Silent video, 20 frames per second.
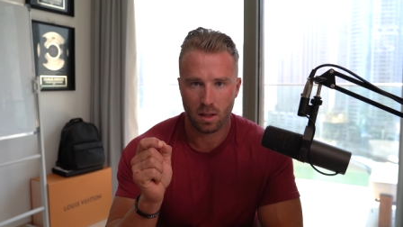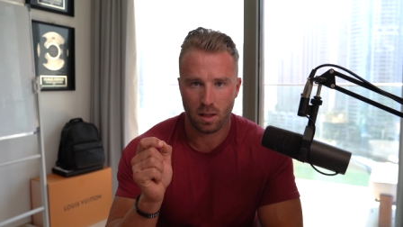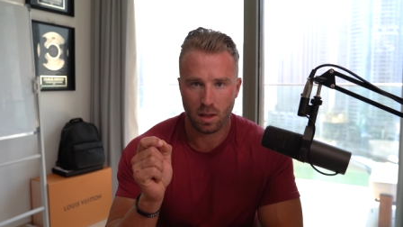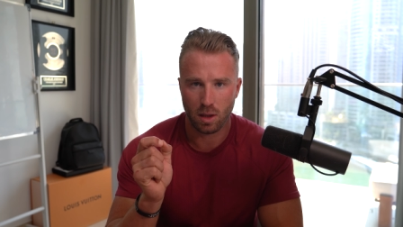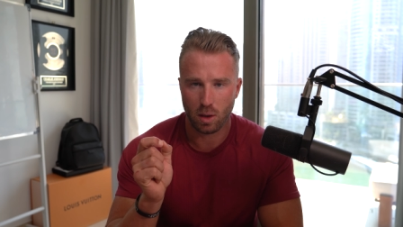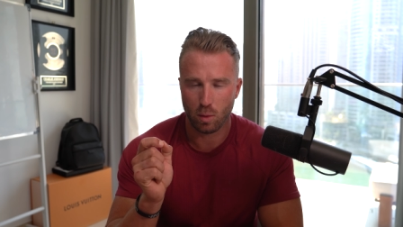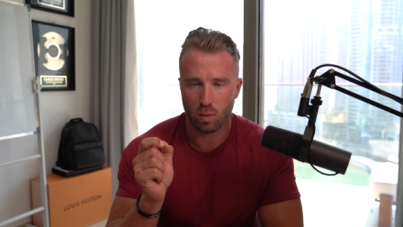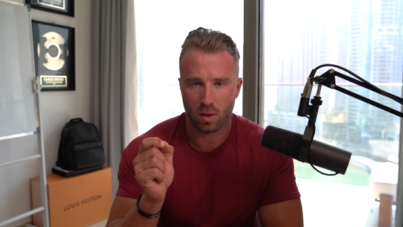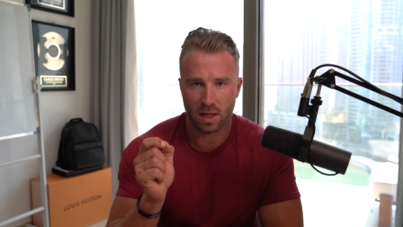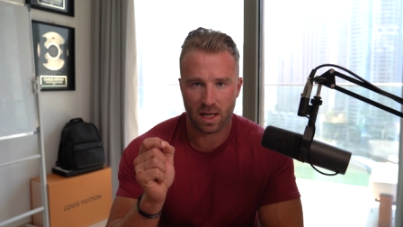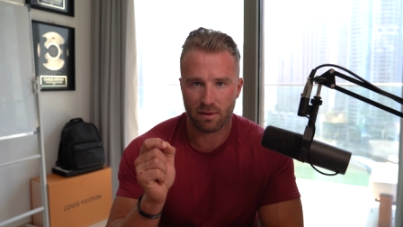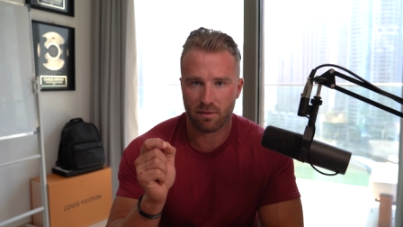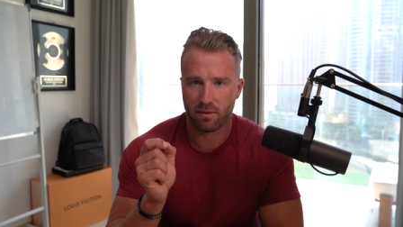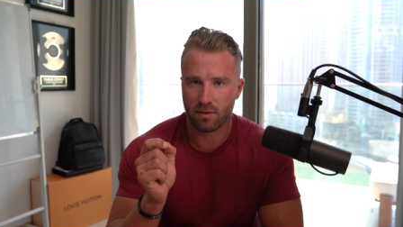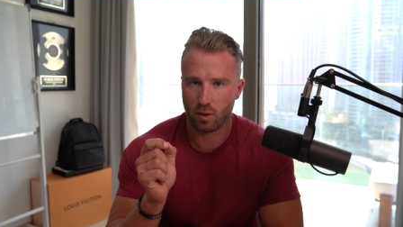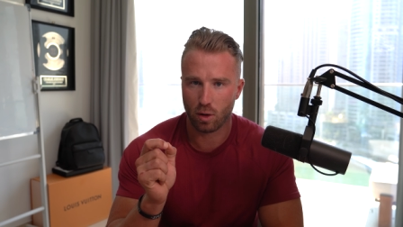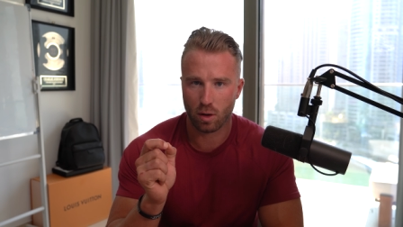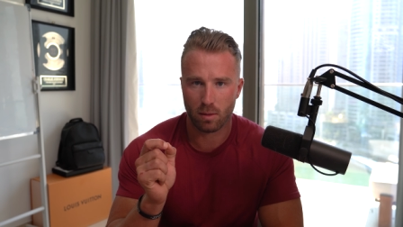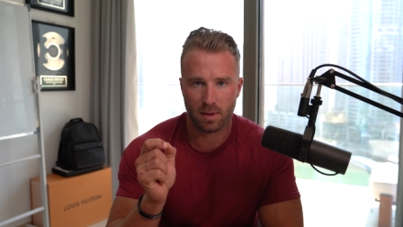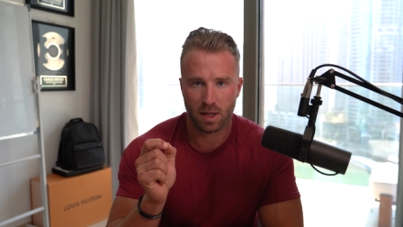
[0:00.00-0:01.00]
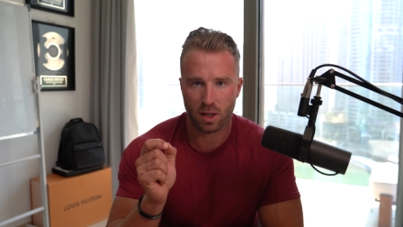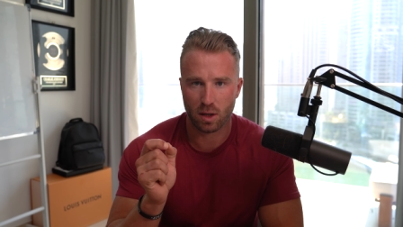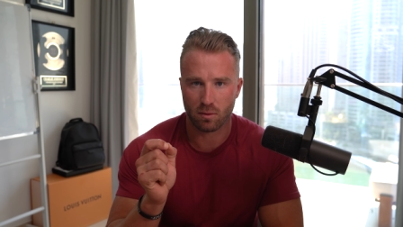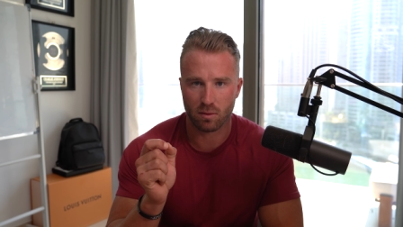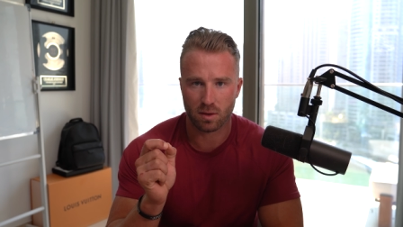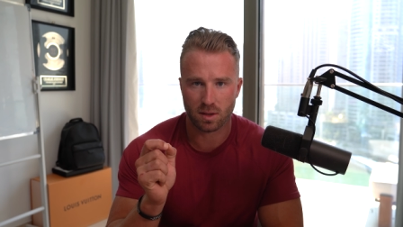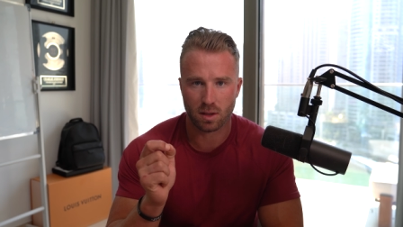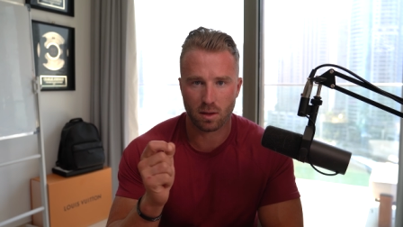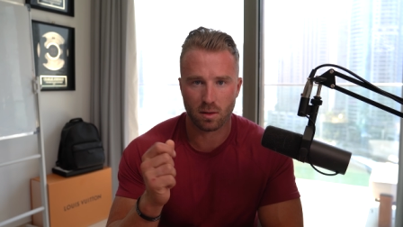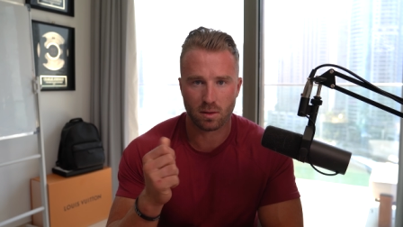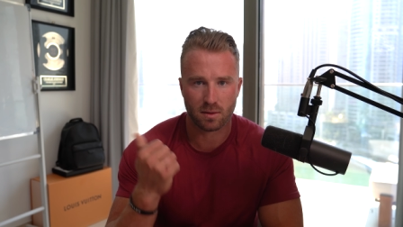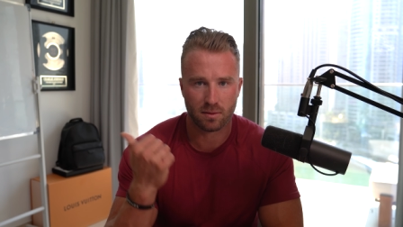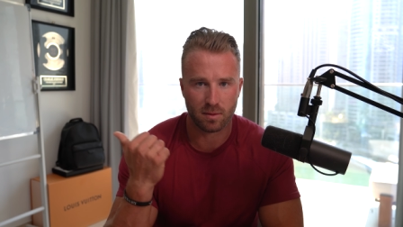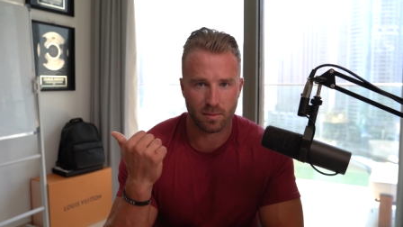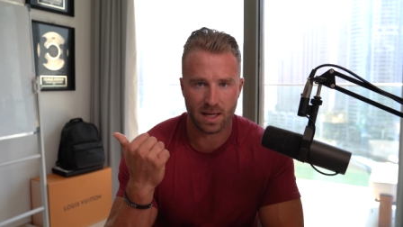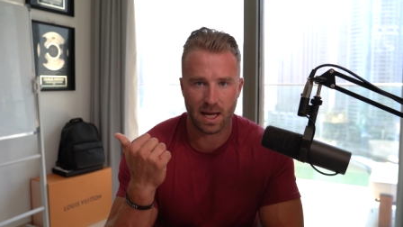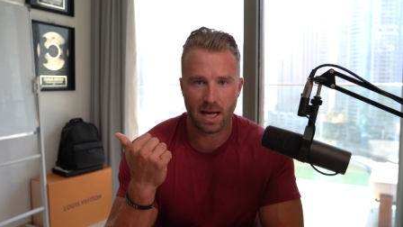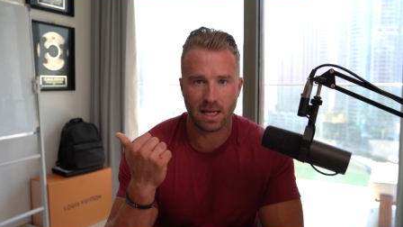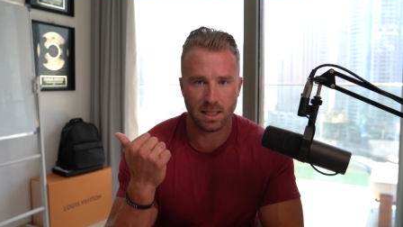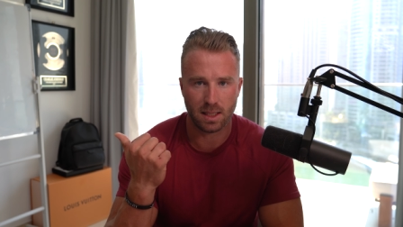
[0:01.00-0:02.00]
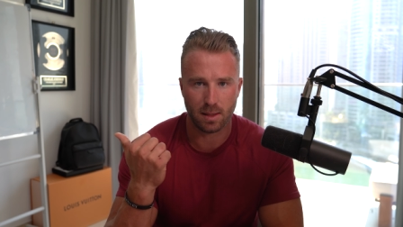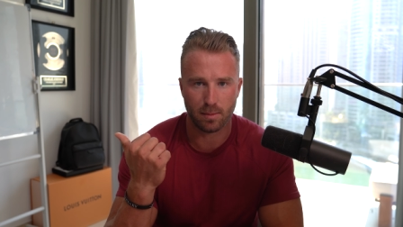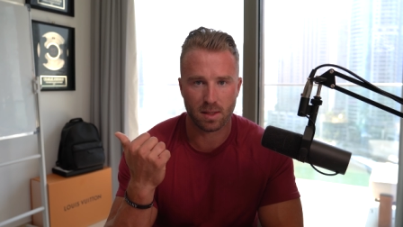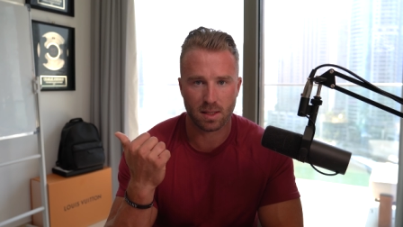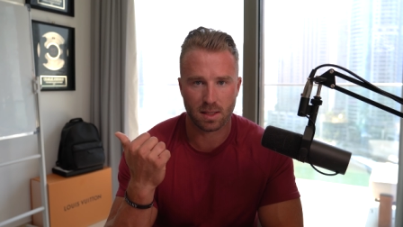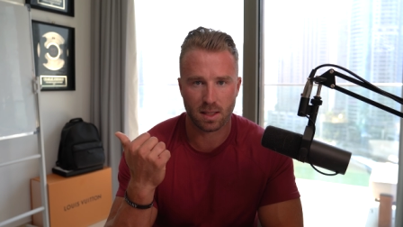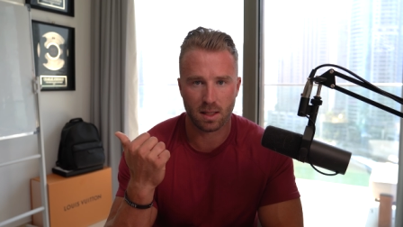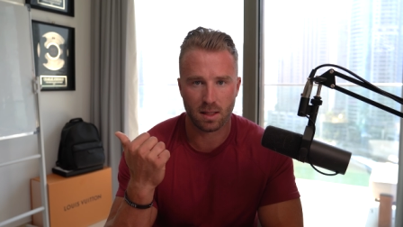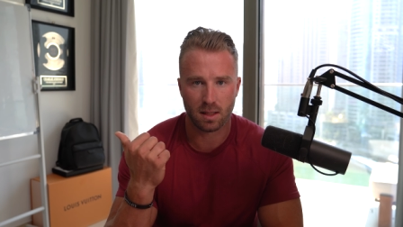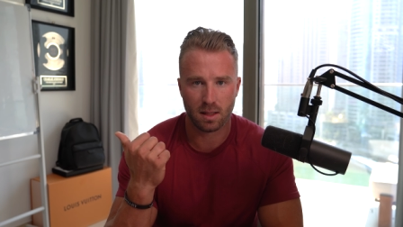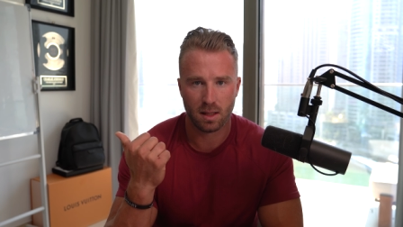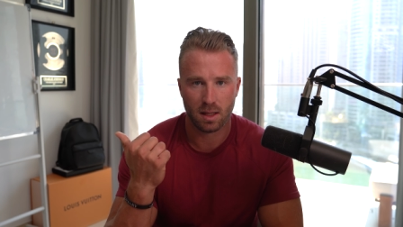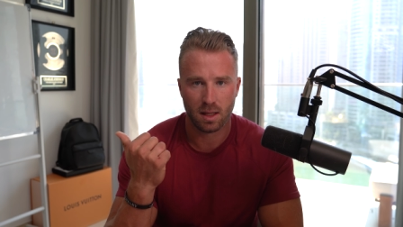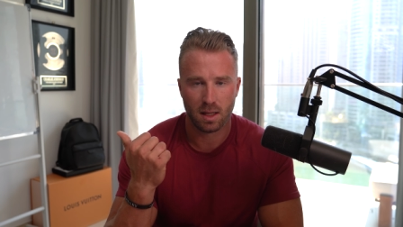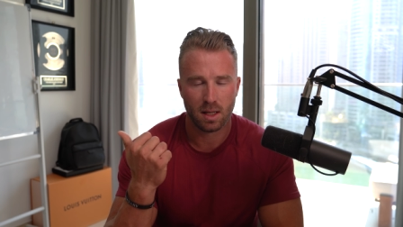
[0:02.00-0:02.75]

you will get phenomenally good results from the 80%.